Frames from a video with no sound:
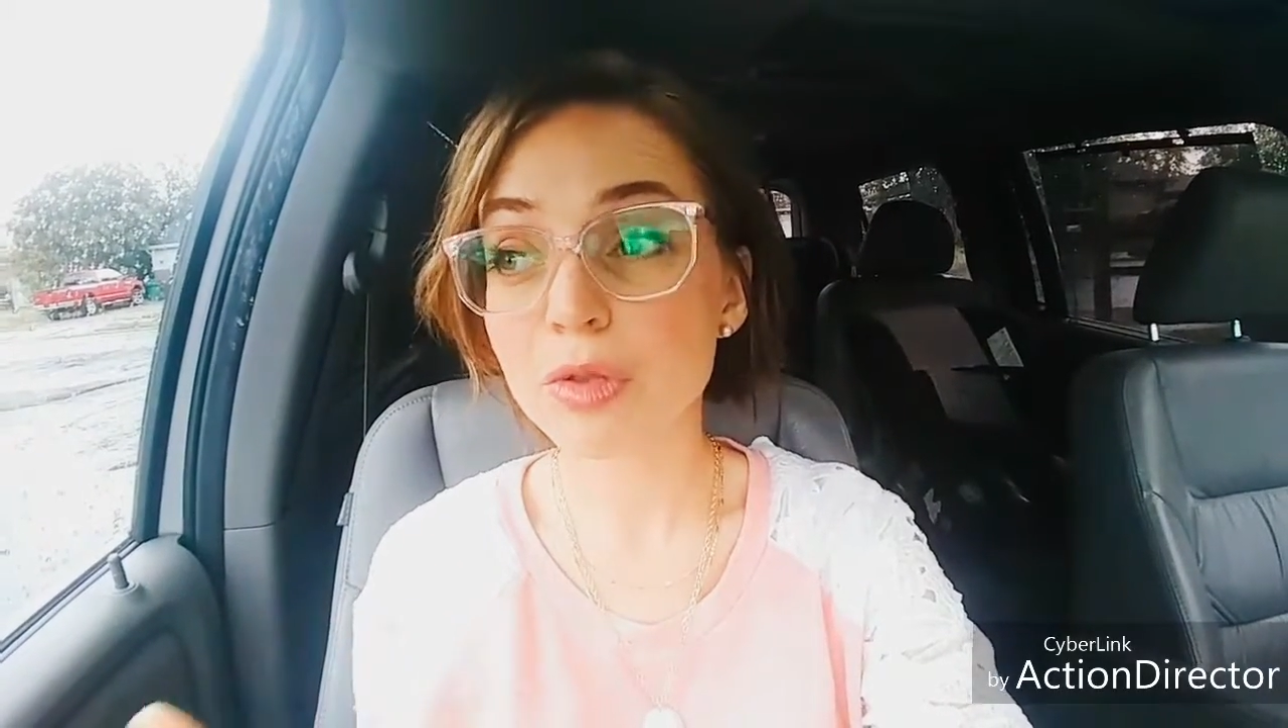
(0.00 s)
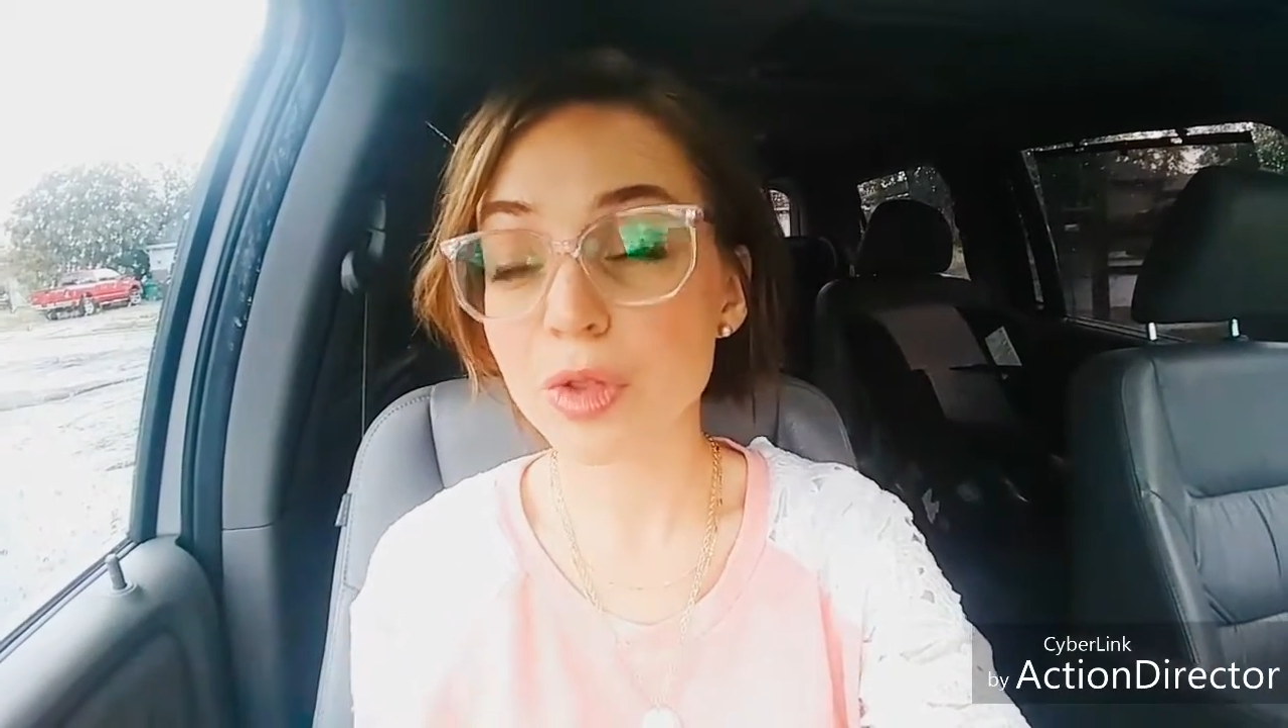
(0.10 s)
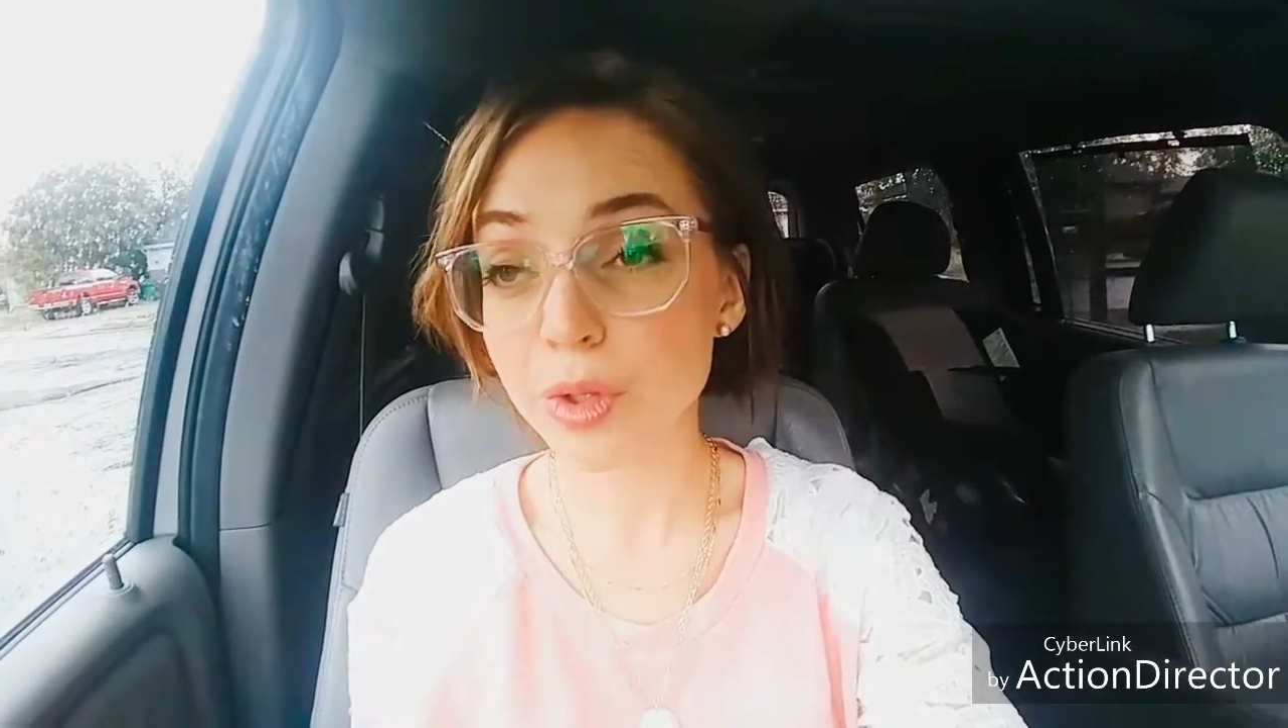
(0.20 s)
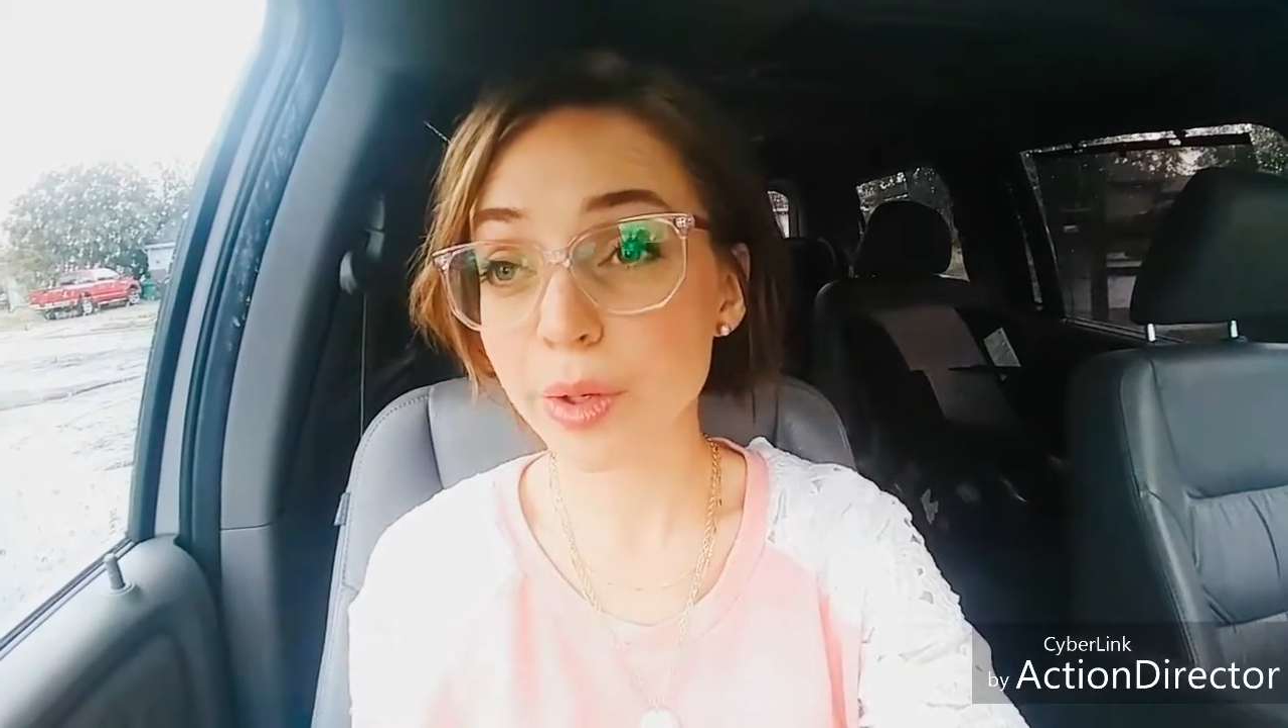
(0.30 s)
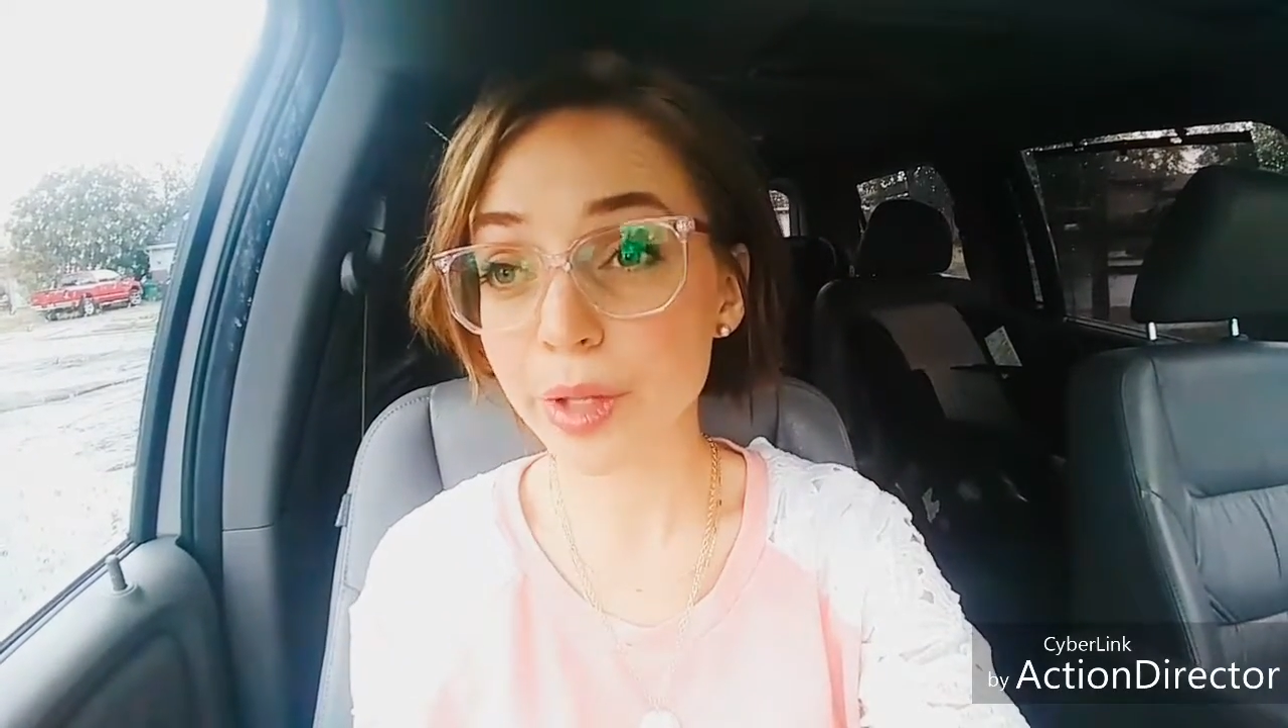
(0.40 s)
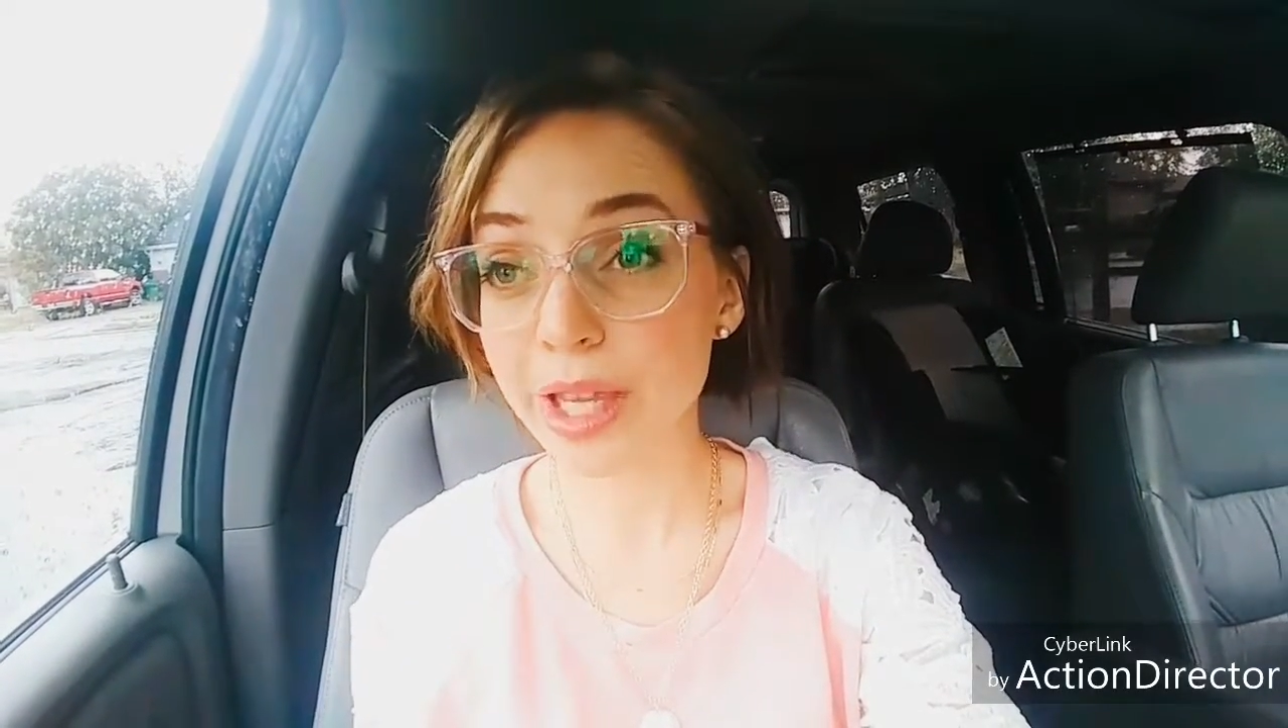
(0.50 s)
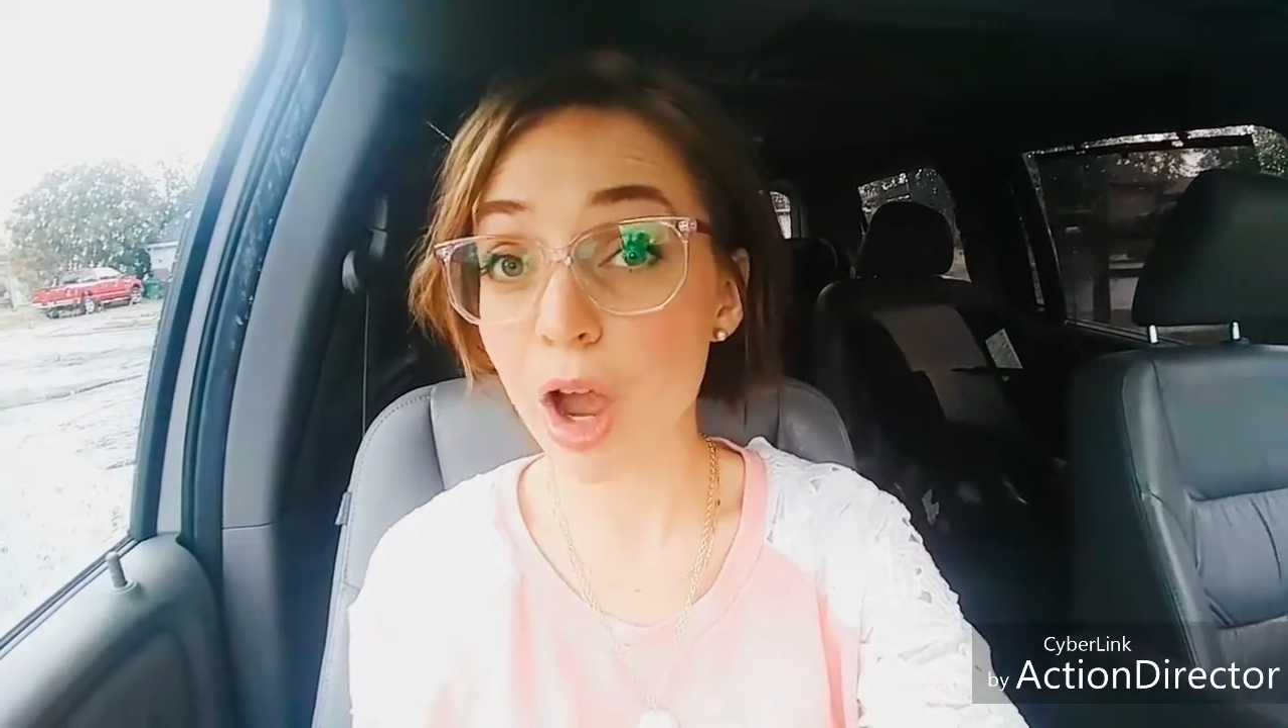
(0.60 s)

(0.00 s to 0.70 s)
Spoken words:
truly